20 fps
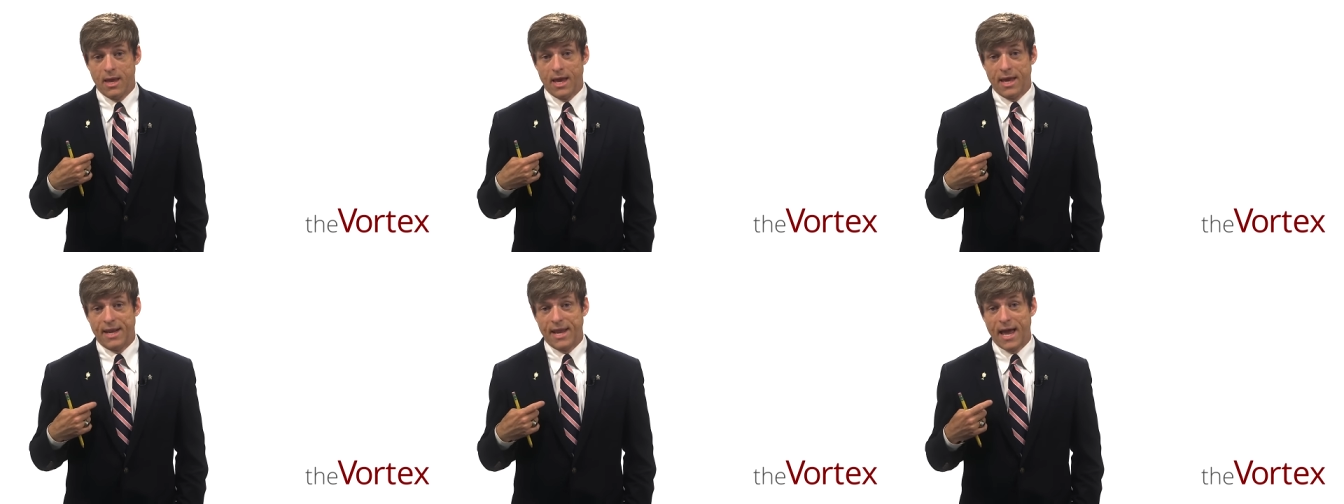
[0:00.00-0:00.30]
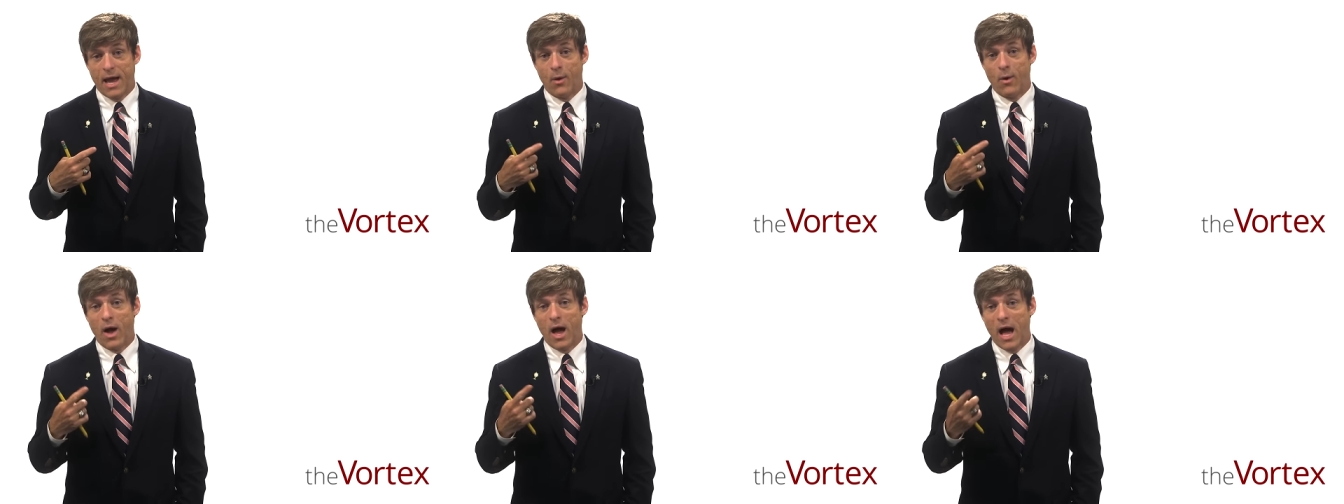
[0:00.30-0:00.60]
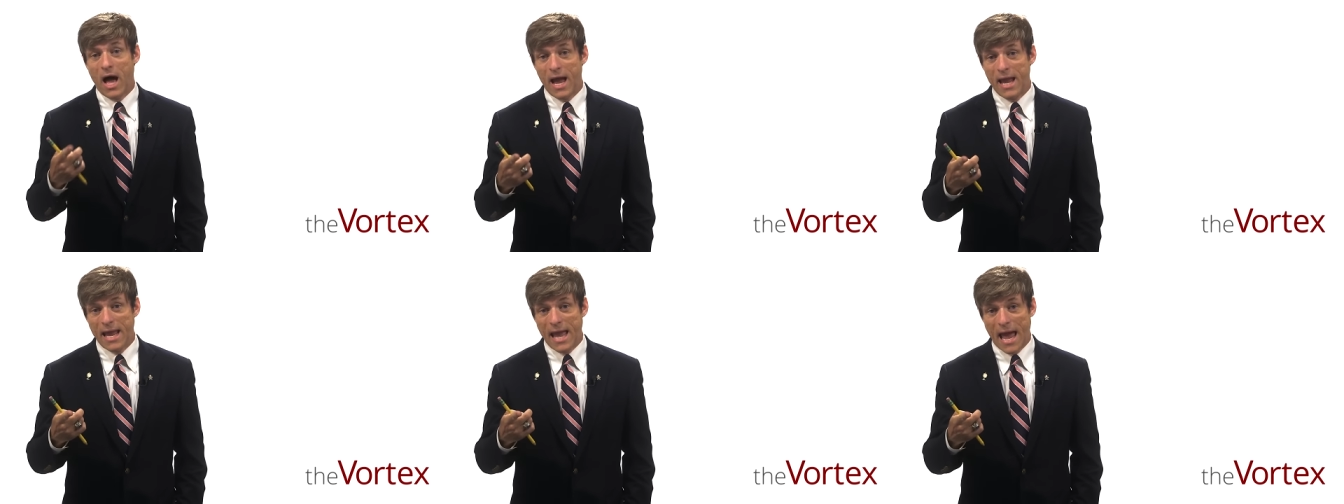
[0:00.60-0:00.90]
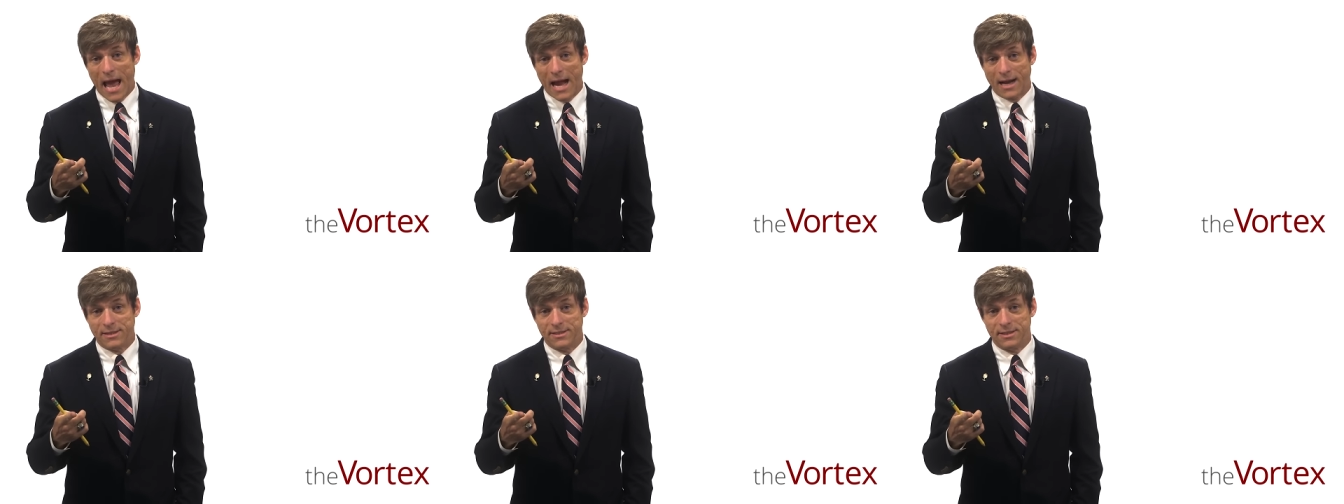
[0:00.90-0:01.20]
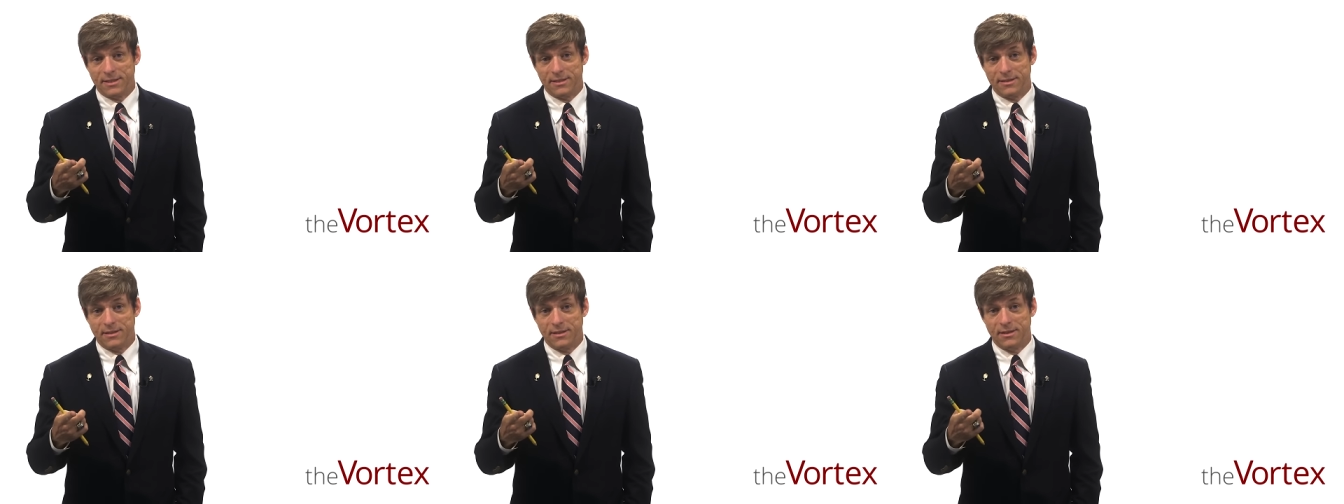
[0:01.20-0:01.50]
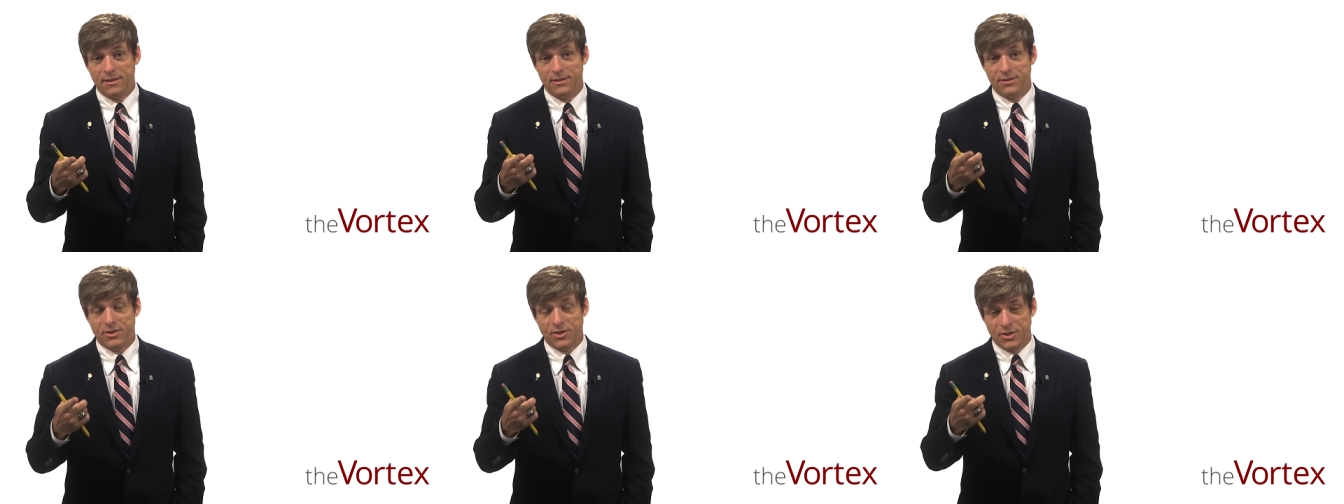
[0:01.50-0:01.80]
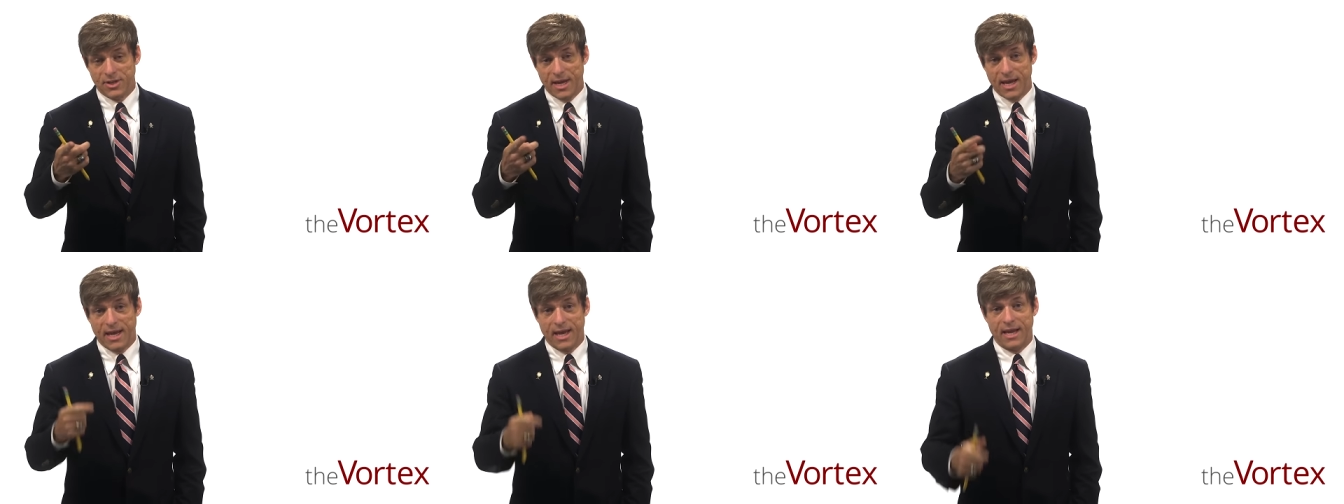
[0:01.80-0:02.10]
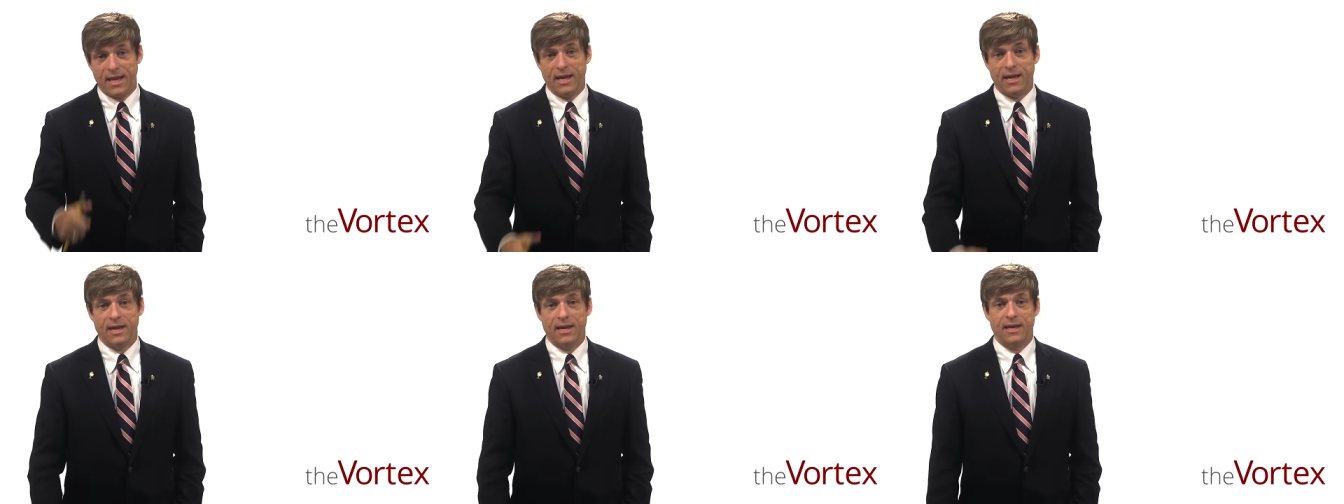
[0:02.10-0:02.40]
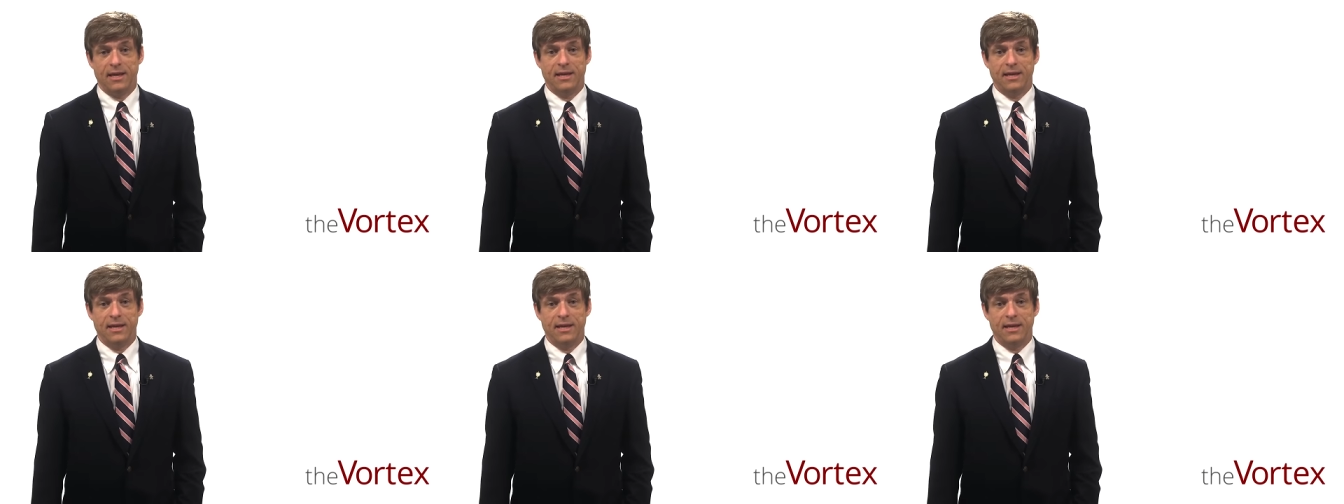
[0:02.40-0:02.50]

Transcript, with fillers: and how I acted today